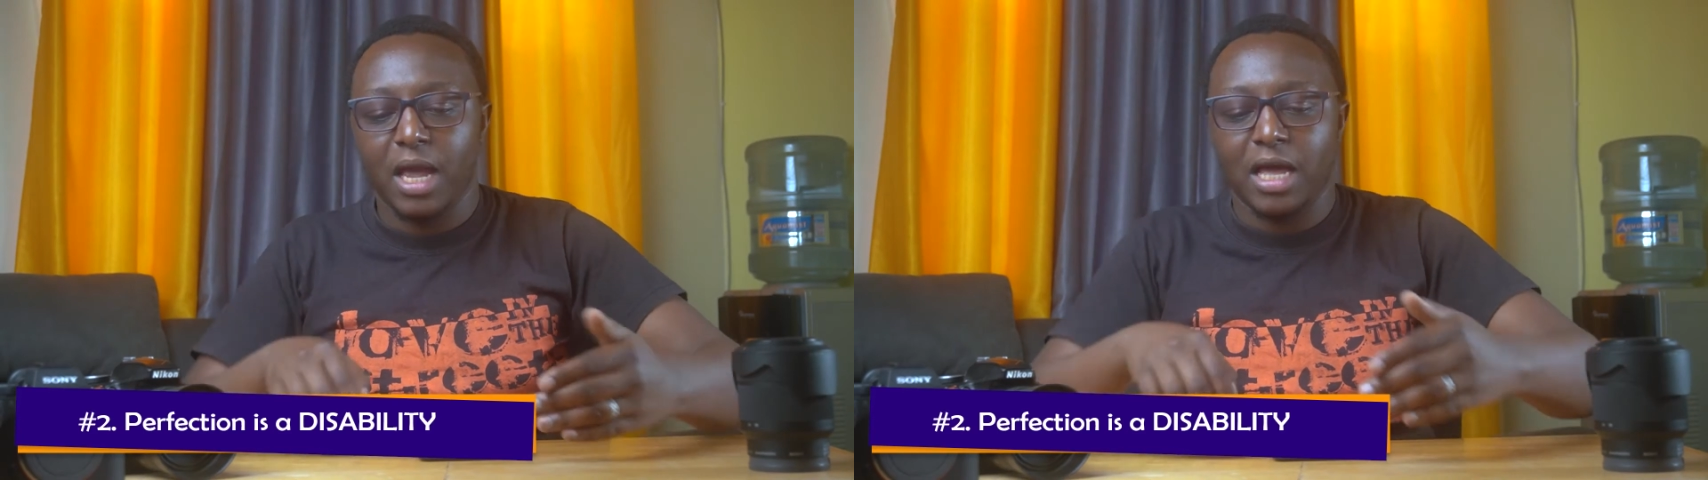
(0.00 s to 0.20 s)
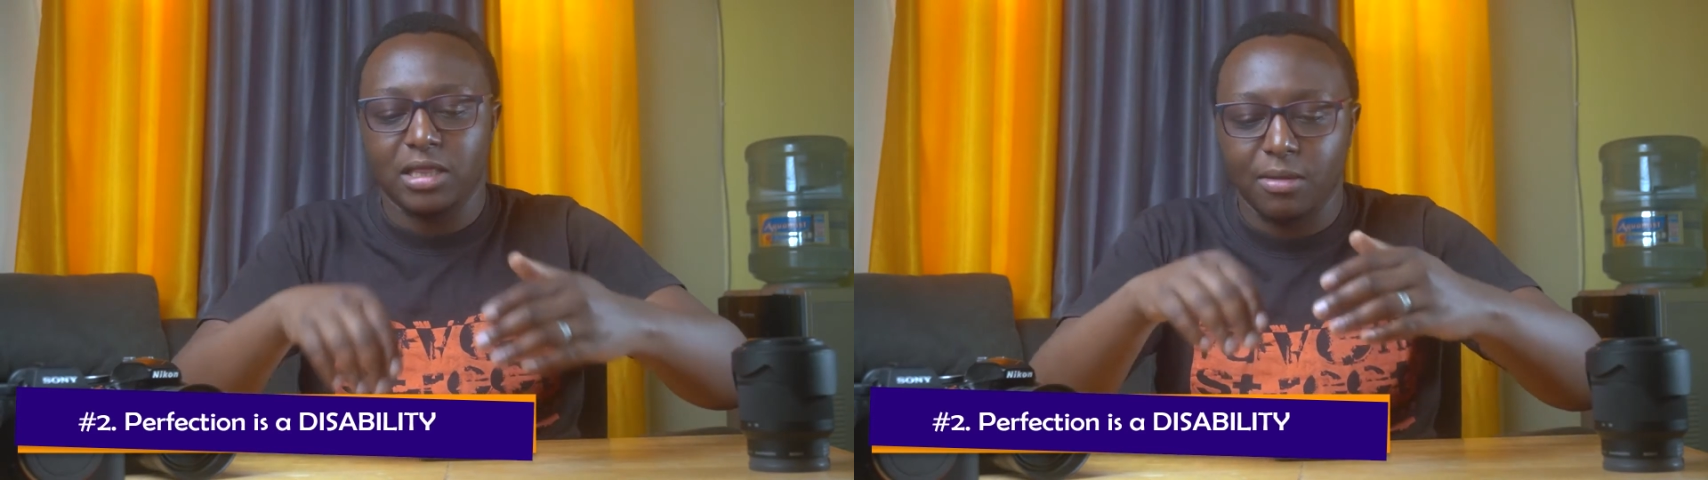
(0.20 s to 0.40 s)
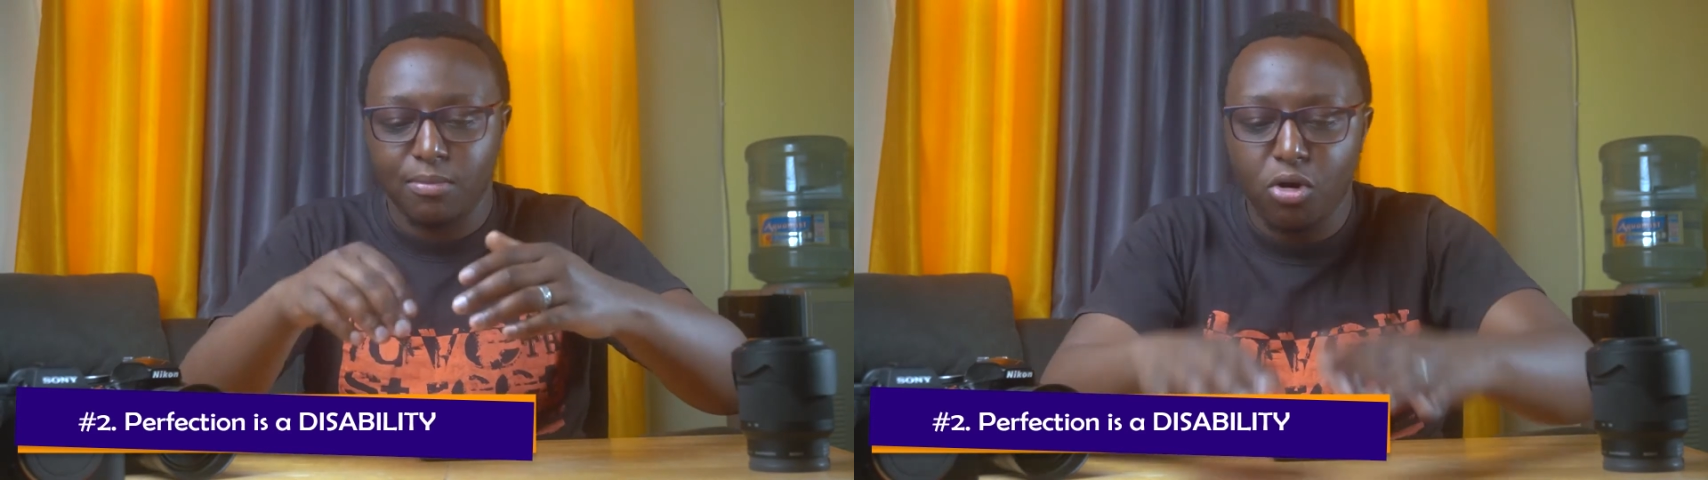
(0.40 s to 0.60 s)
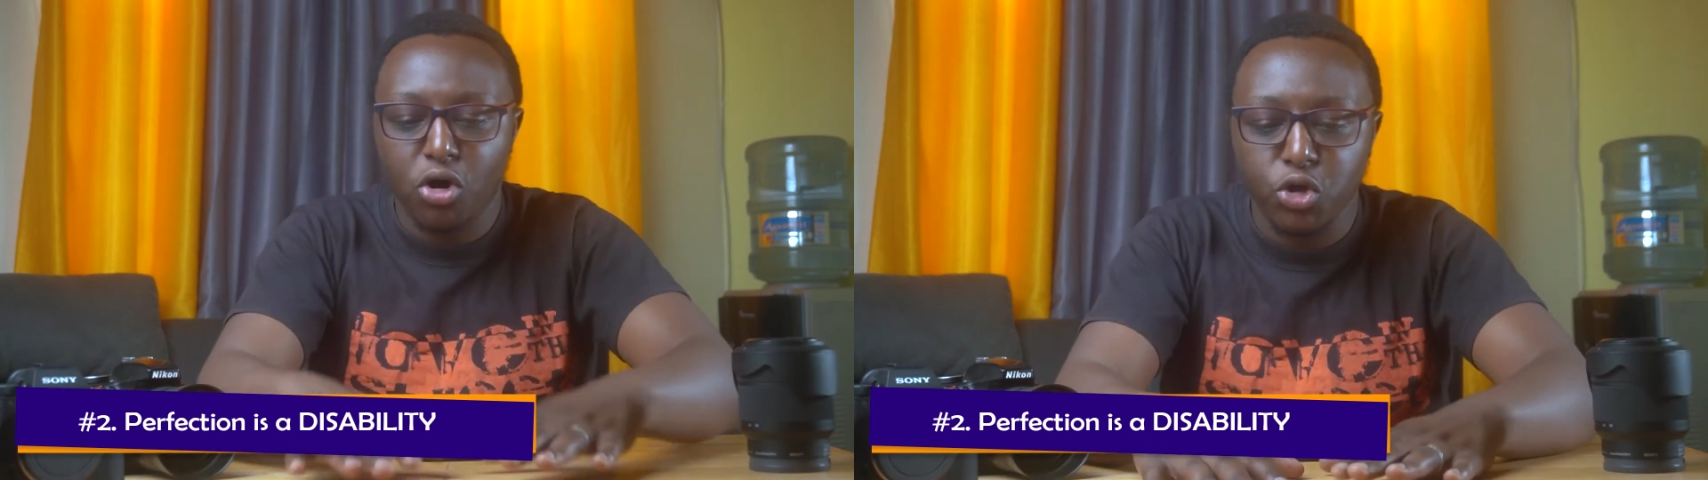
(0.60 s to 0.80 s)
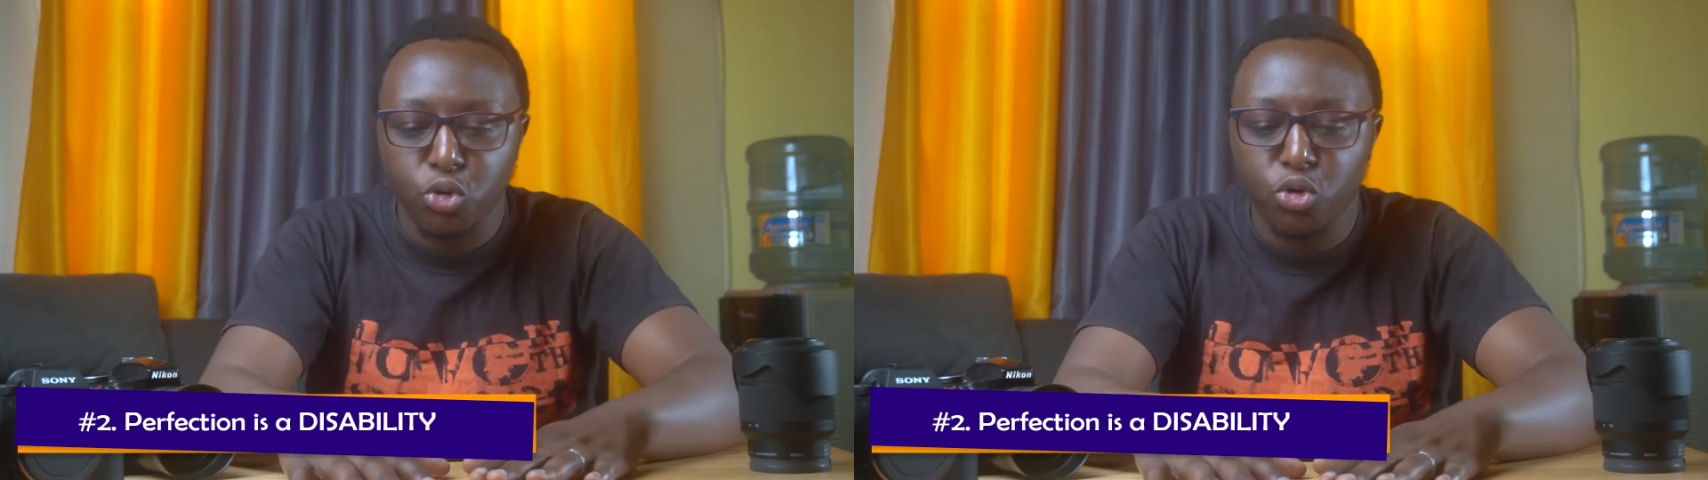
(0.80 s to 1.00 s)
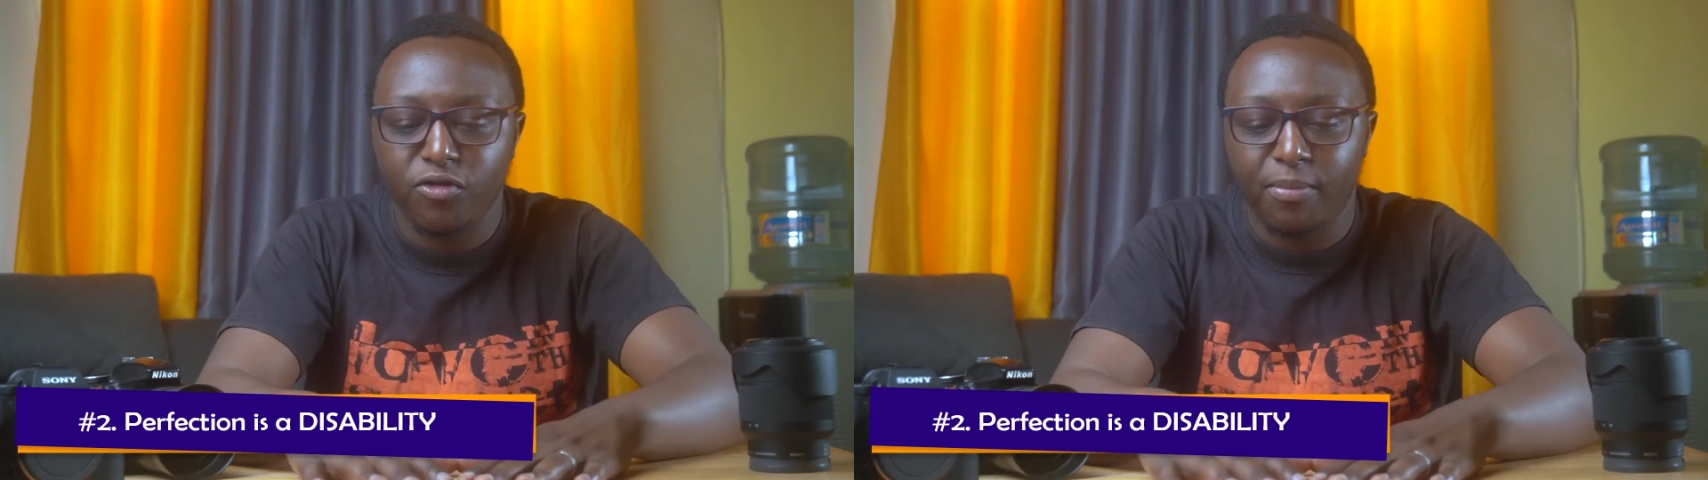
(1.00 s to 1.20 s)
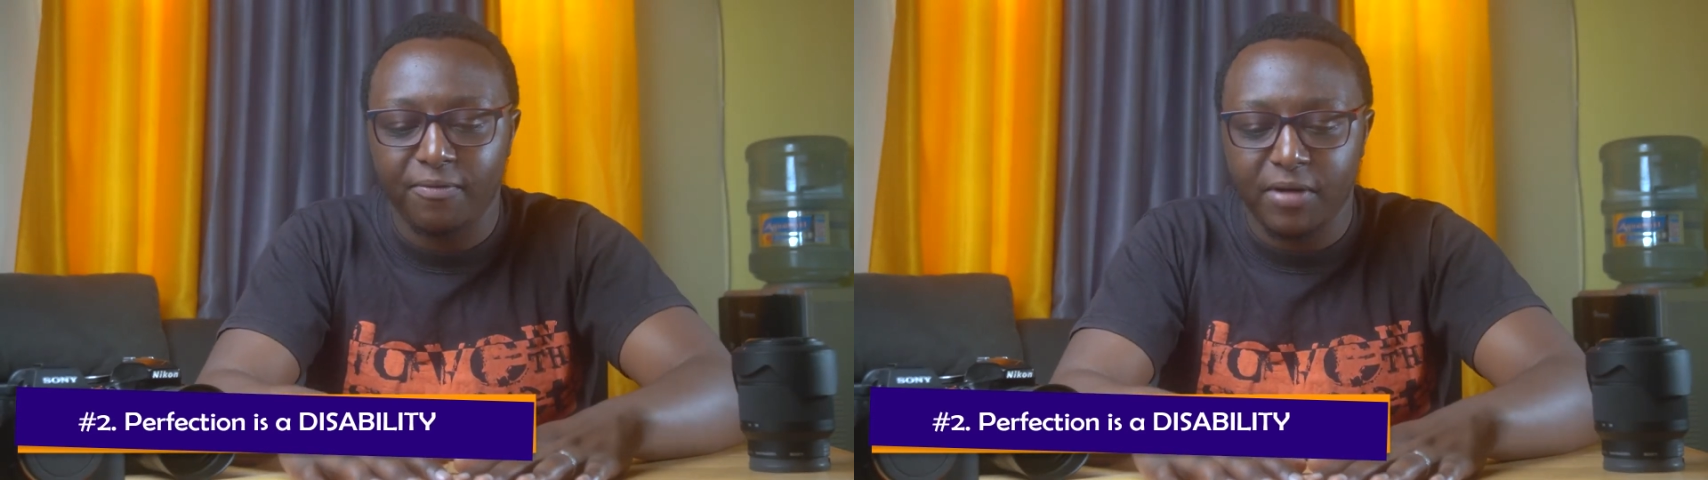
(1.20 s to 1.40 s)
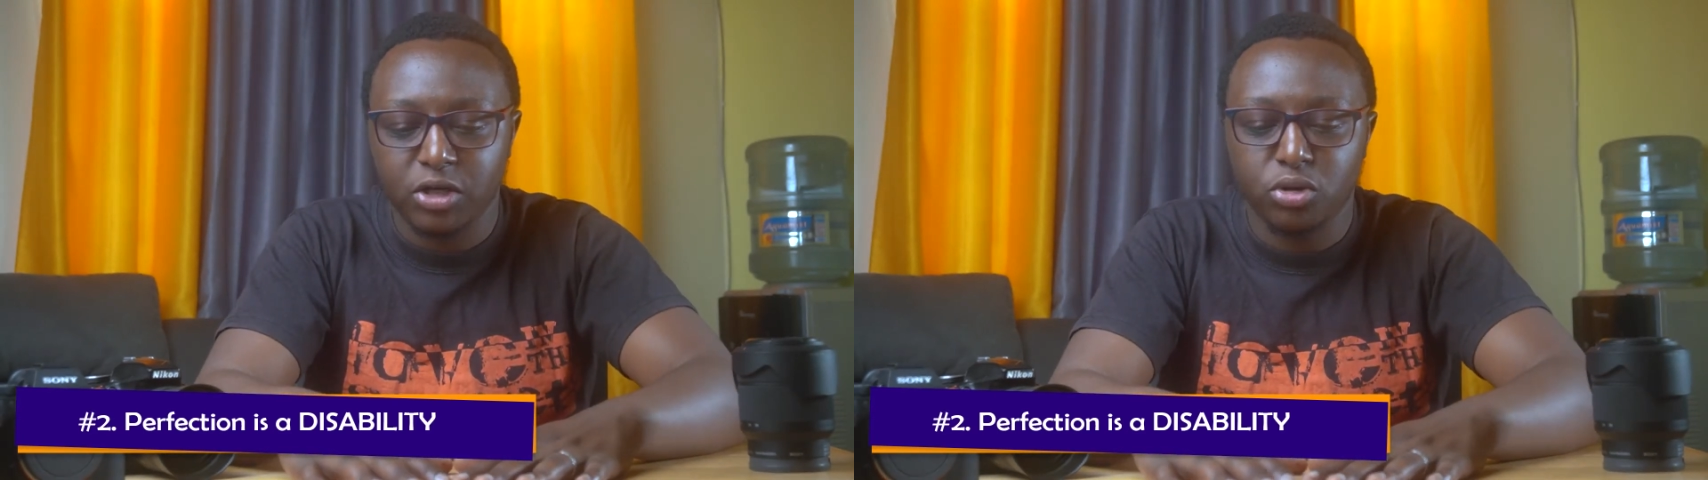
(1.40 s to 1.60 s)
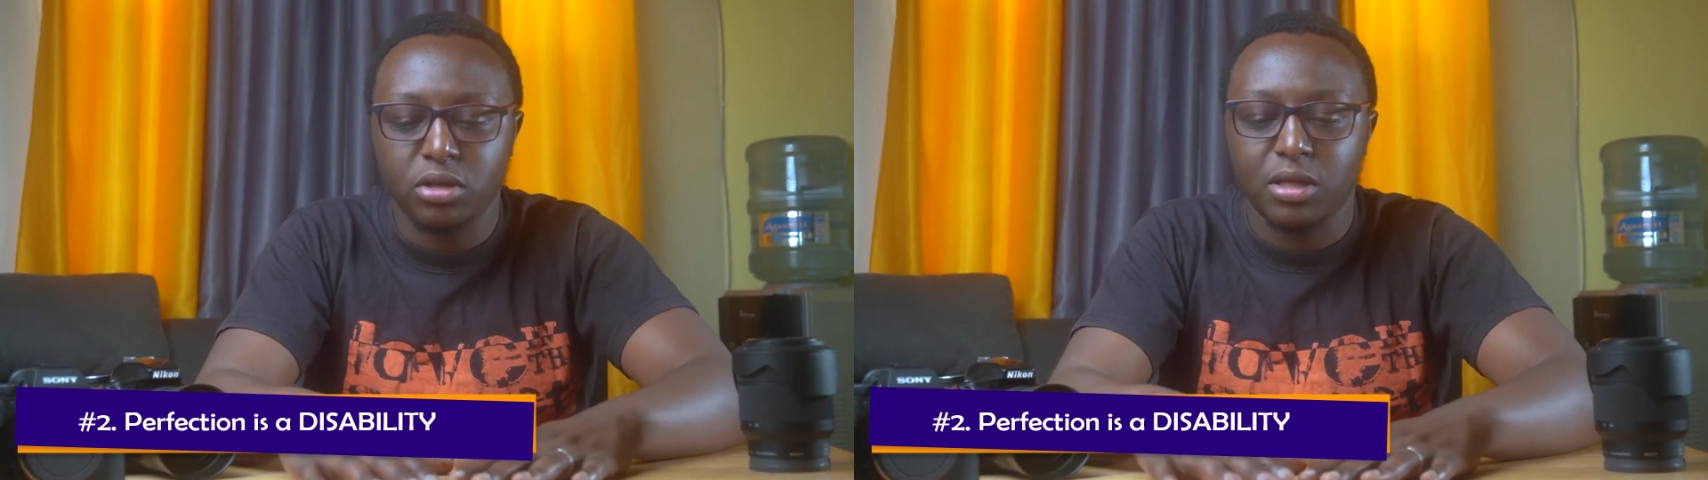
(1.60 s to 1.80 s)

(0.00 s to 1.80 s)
and the more you look for perfection,